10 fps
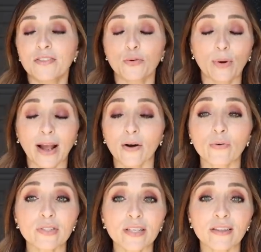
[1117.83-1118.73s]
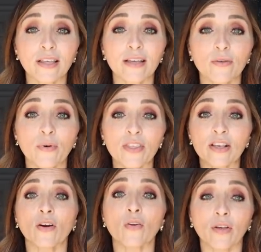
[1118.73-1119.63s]
throughout that we
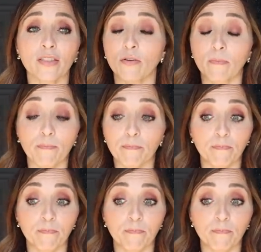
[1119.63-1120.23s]
think are like their